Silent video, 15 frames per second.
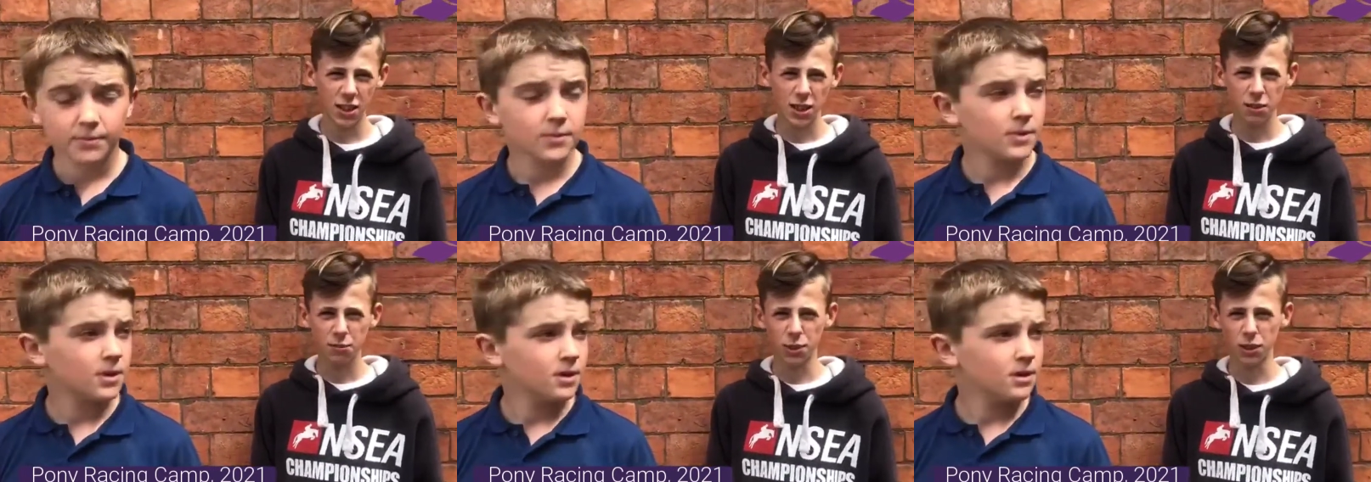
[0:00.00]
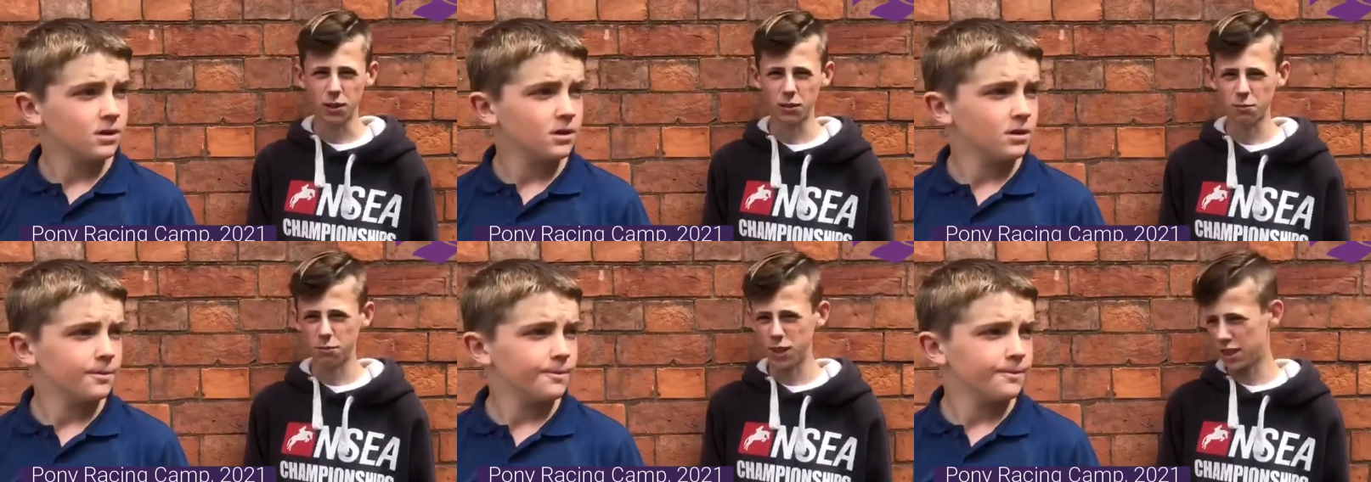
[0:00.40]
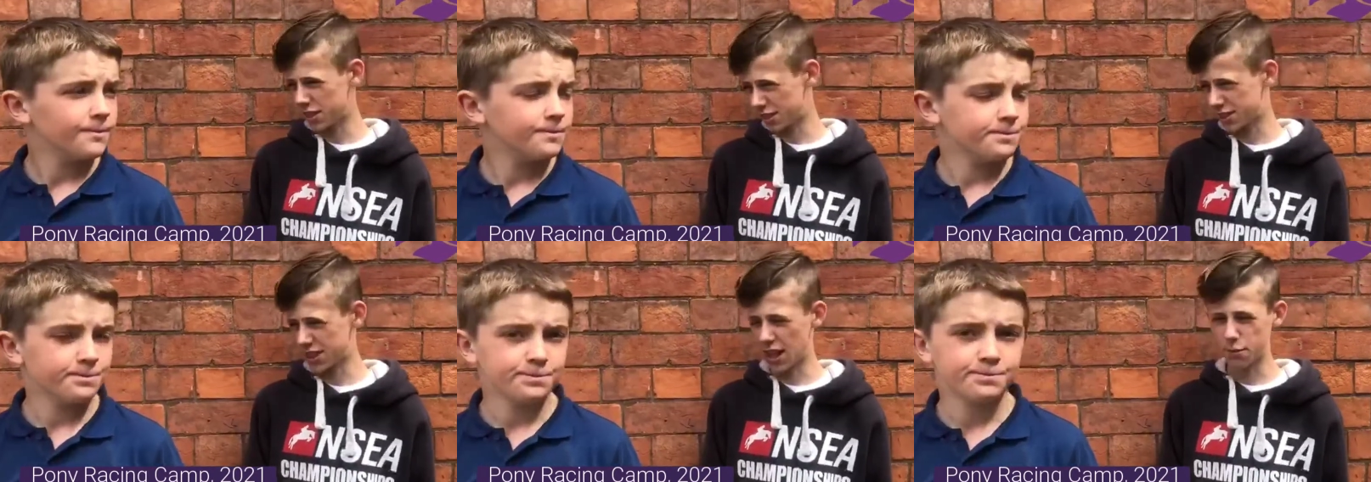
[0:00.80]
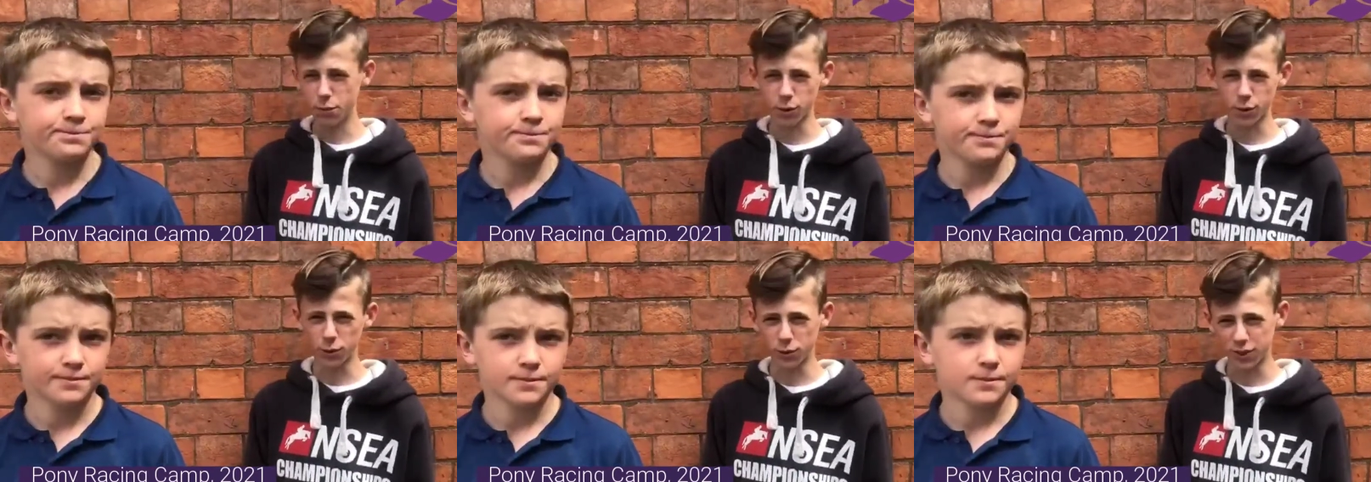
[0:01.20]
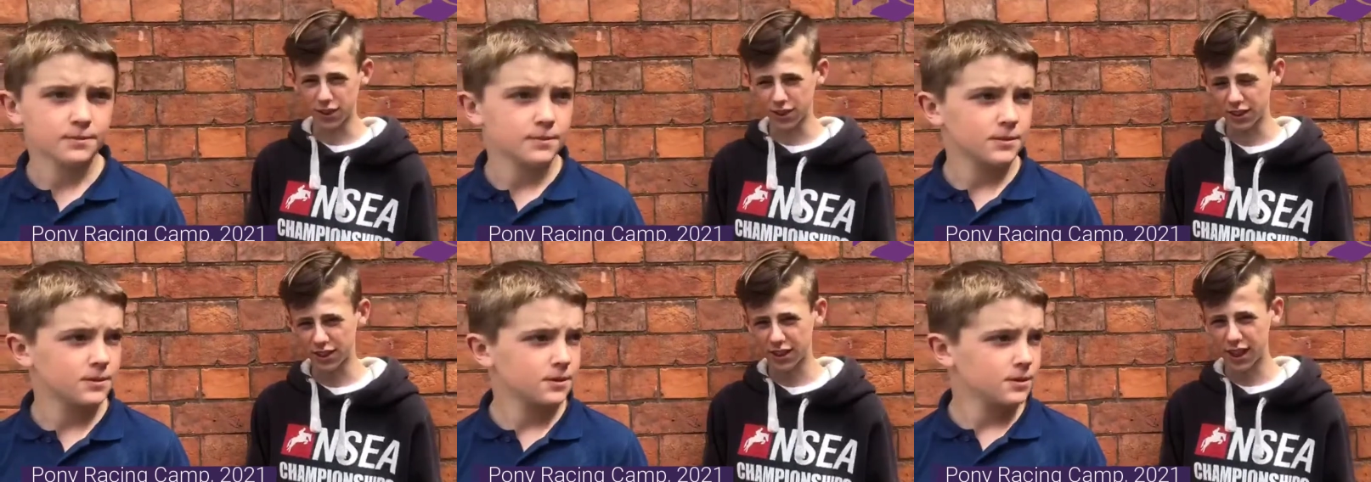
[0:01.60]
Speaker 1: Yeah. But me and Seb are going
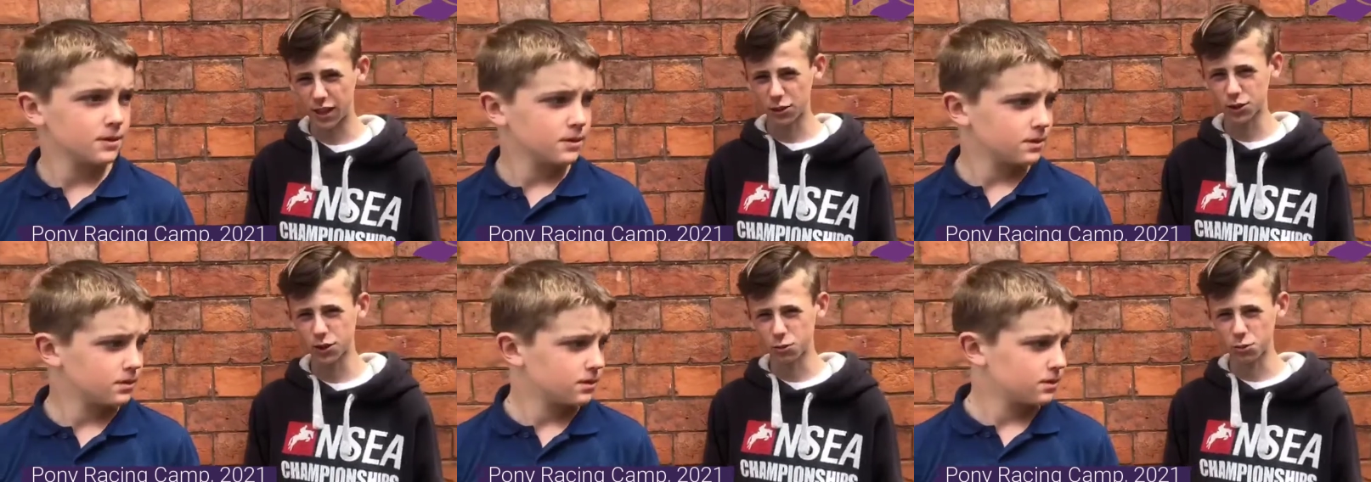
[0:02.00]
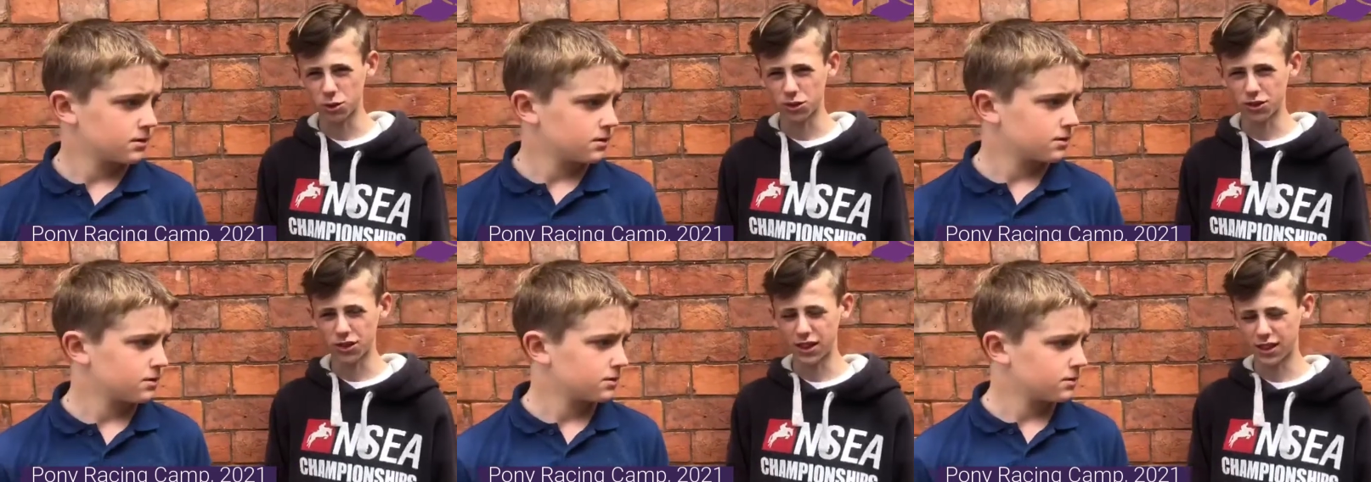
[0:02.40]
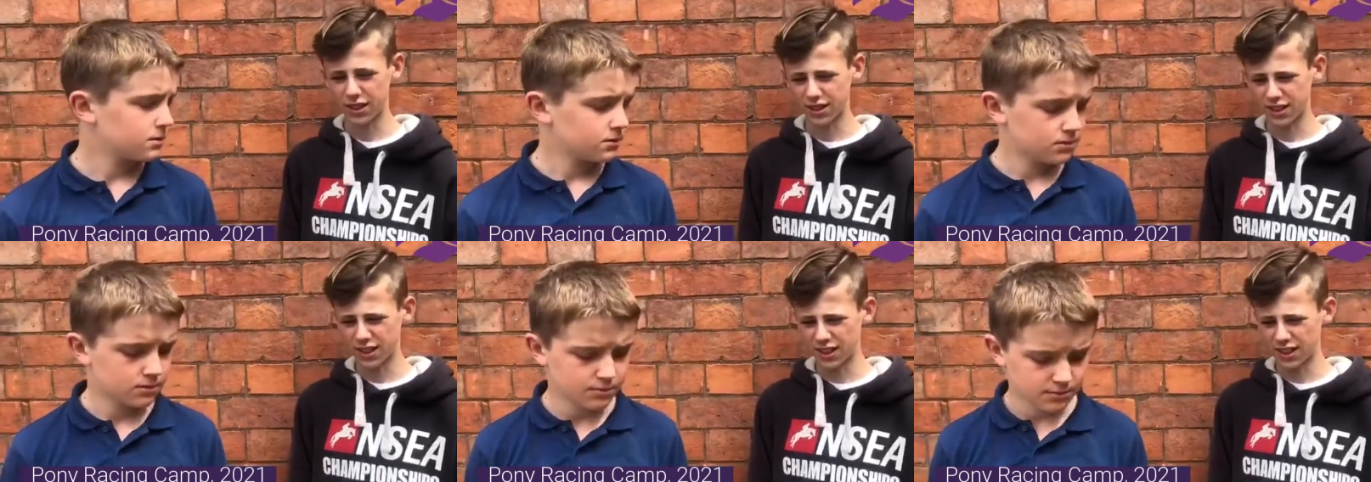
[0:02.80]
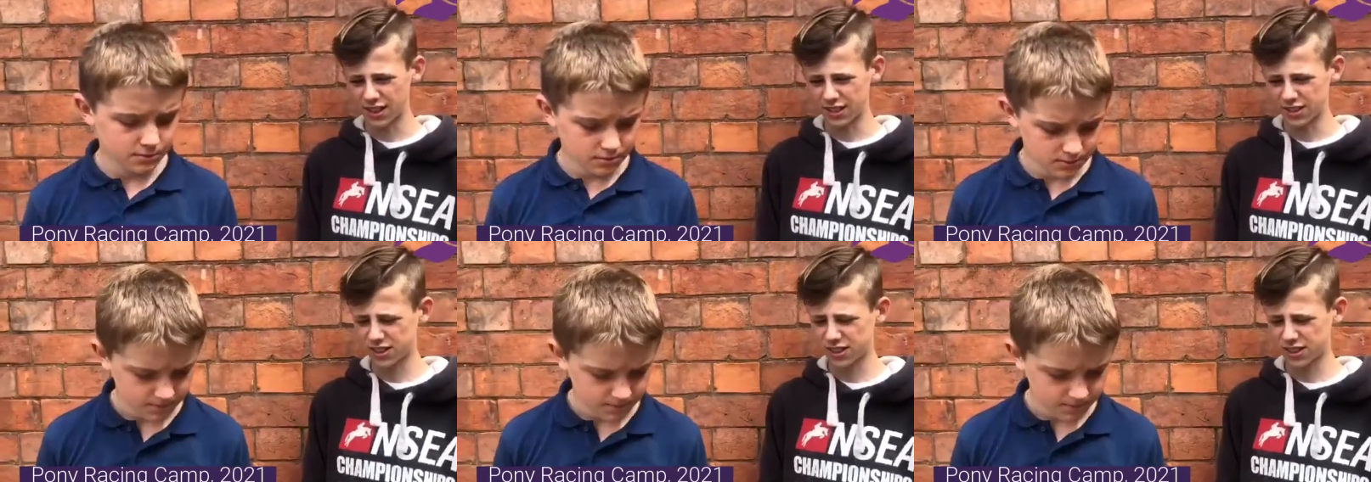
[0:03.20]
to Kelso on uh,